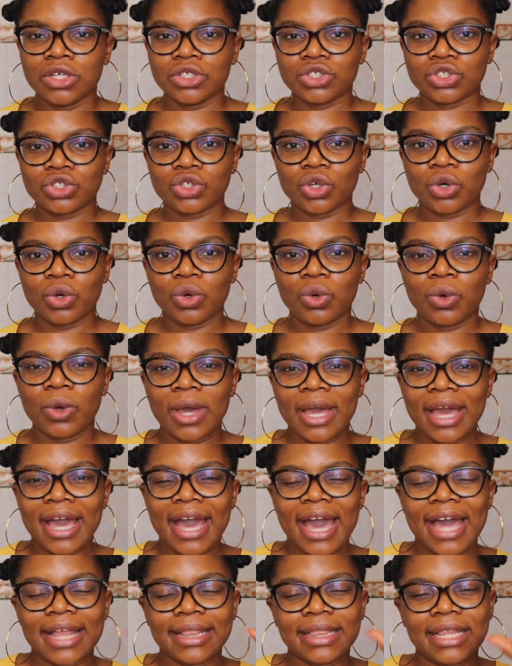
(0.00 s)
So,
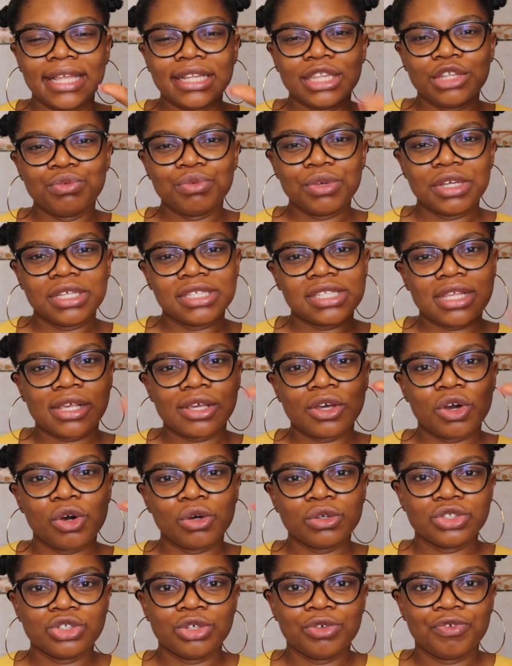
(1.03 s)
and then the reason
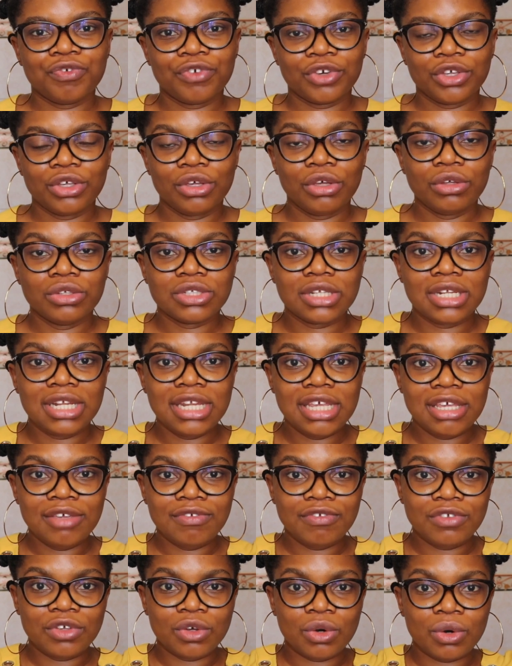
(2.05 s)
also for you to
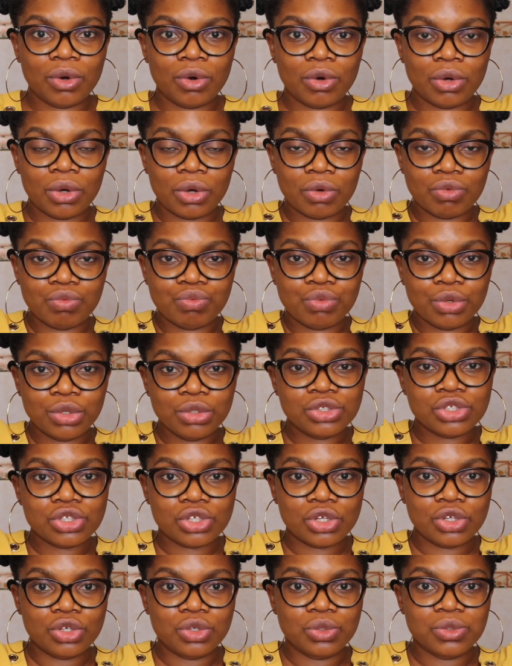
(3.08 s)
leave your
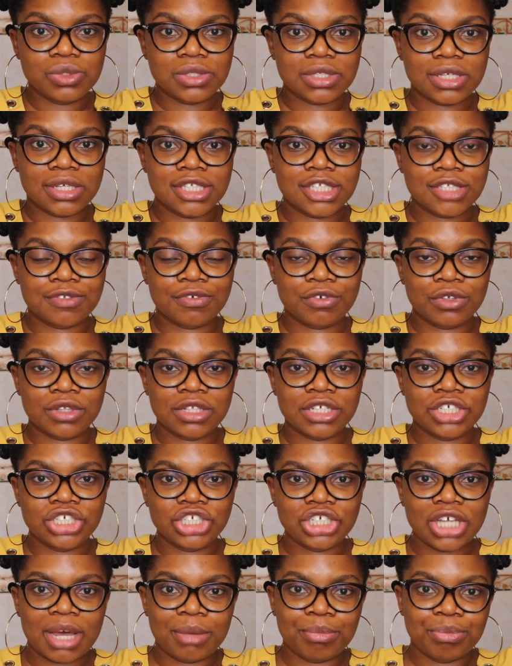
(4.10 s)
roots loose is for the
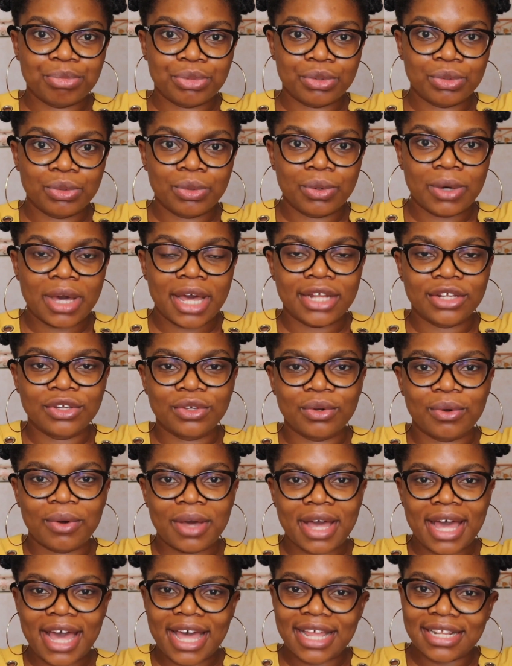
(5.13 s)
shampoo and
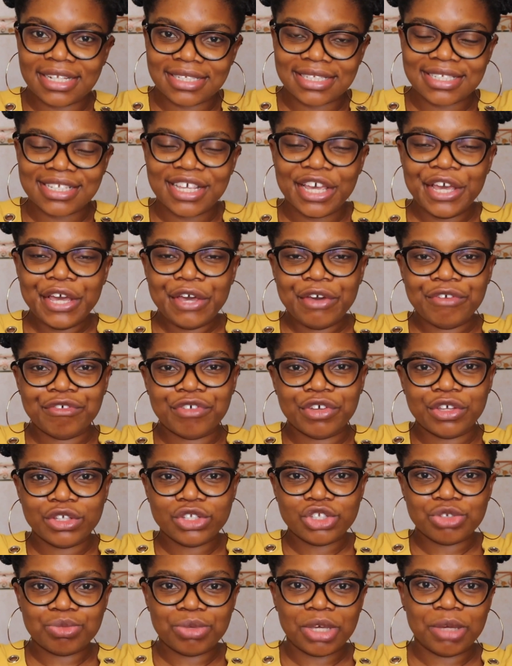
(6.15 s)
your hands, for
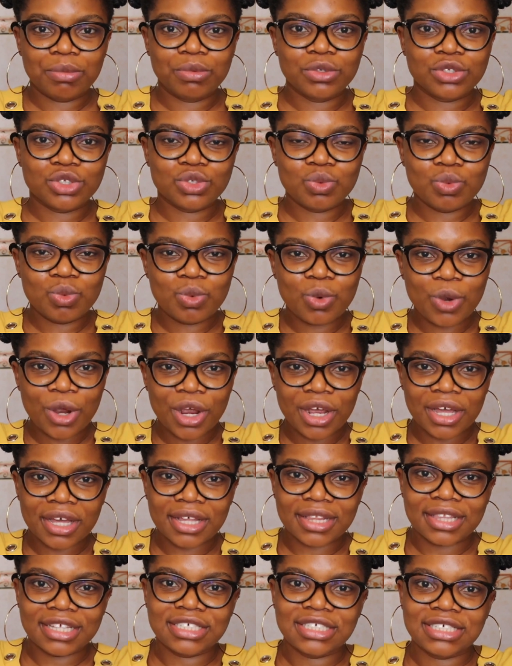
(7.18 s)
you to be able to
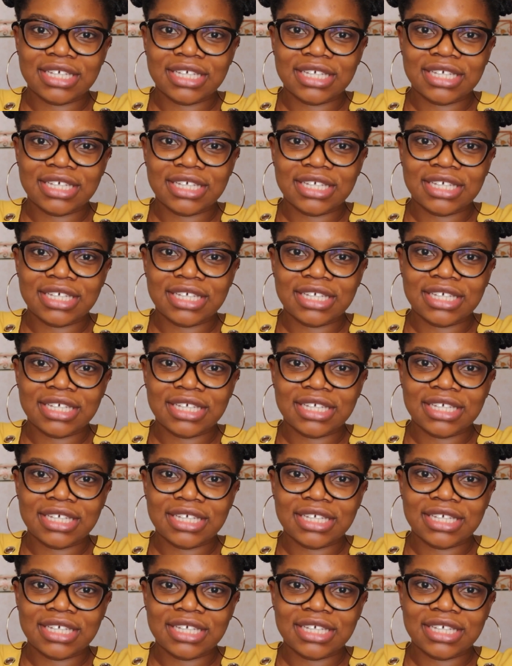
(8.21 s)
work the